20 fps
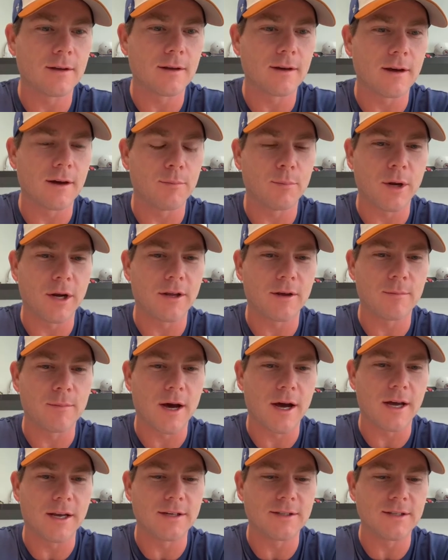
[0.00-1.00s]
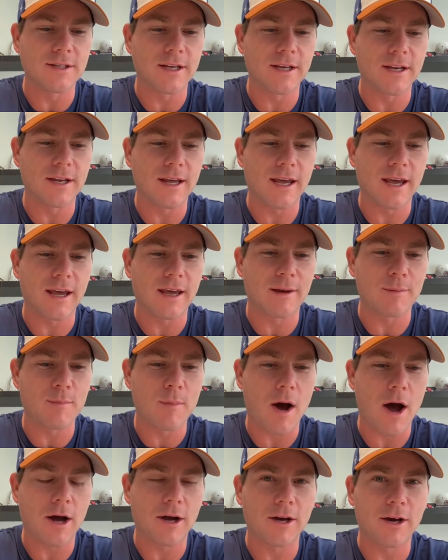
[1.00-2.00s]
buddy of mine did a
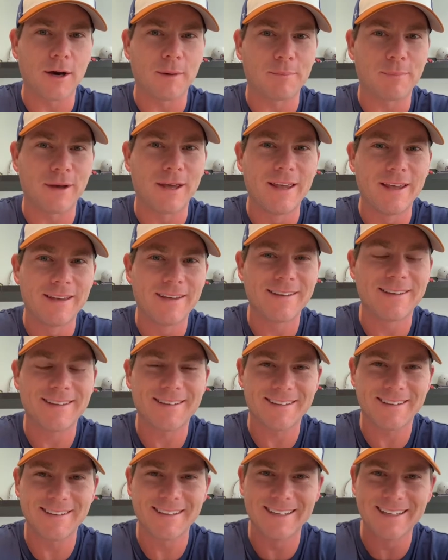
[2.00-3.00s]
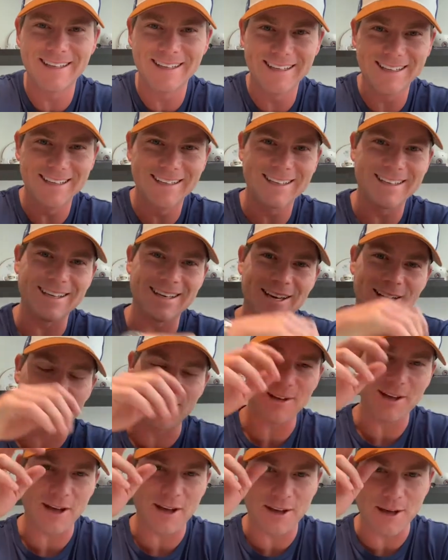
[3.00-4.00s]
mock-up
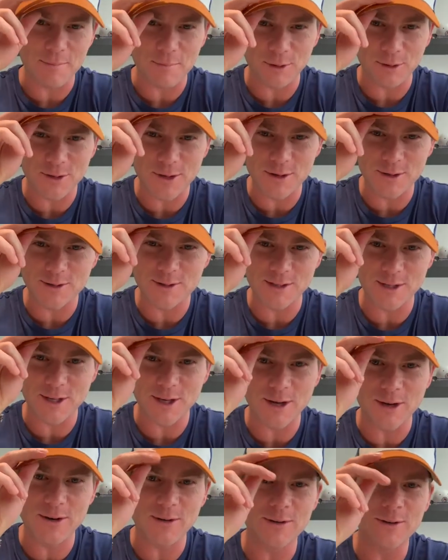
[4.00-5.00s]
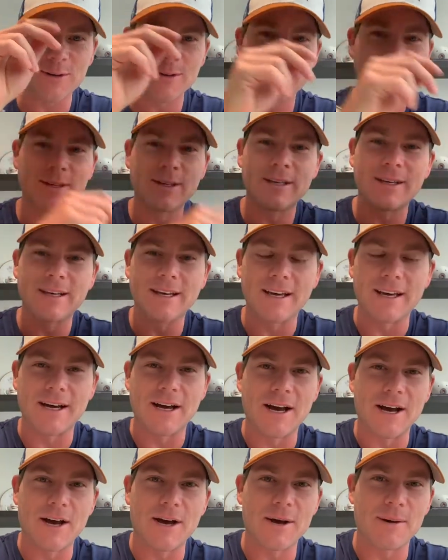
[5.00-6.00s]
a couple years ago
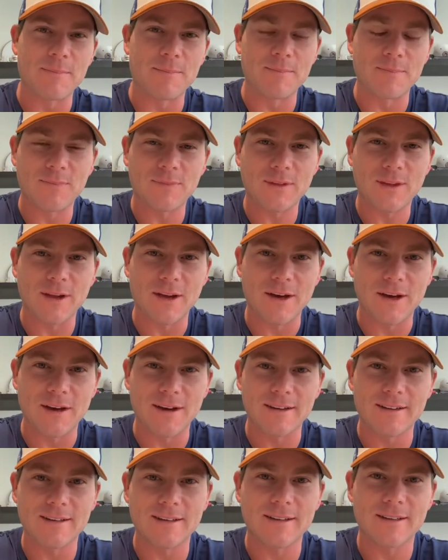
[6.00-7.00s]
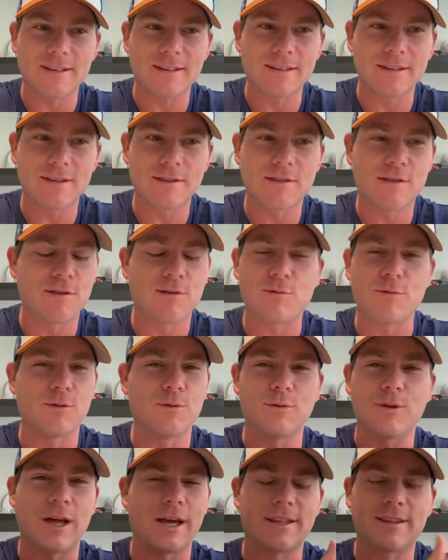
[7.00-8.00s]
through
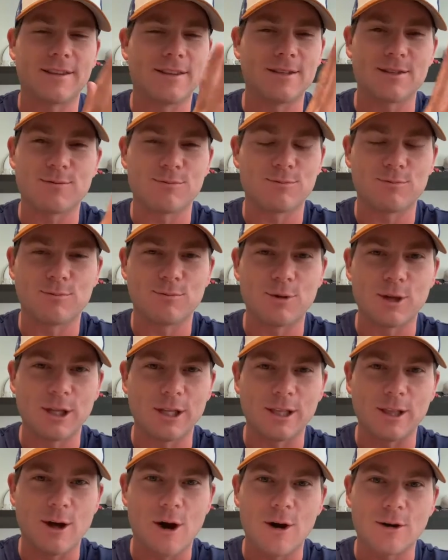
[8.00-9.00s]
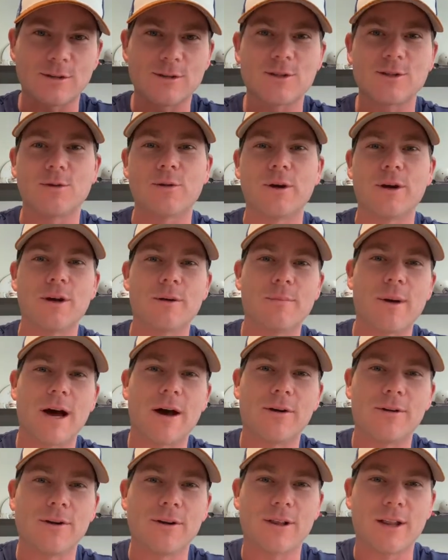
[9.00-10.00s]
like this really long story
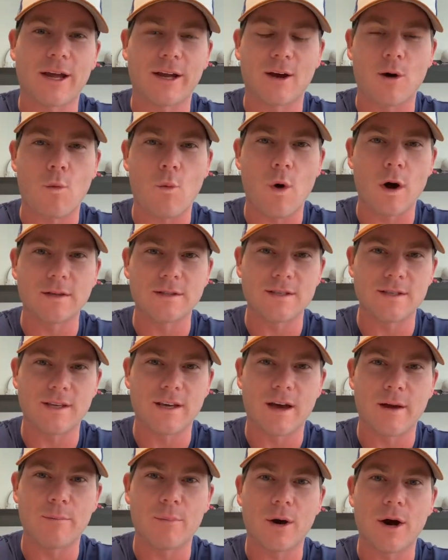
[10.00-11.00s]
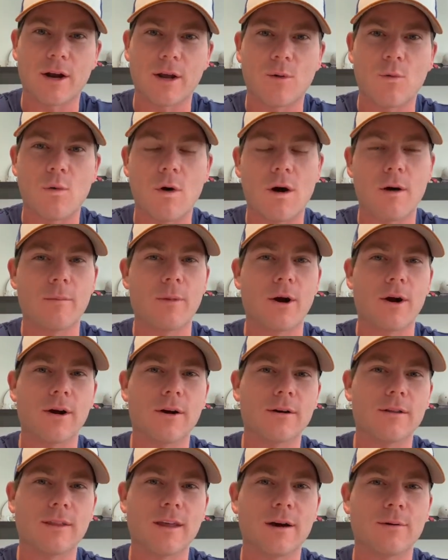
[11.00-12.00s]
about like a onesie I bought at
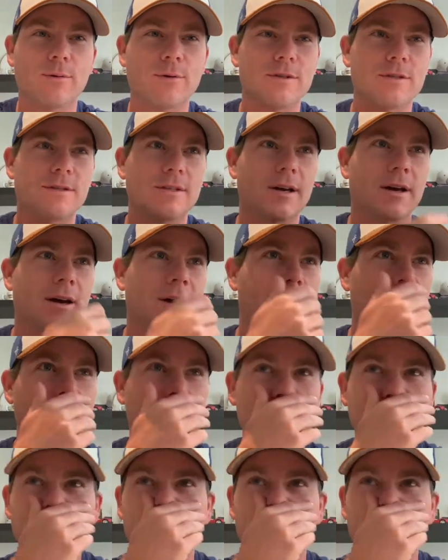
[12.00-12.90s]
Walmart that was a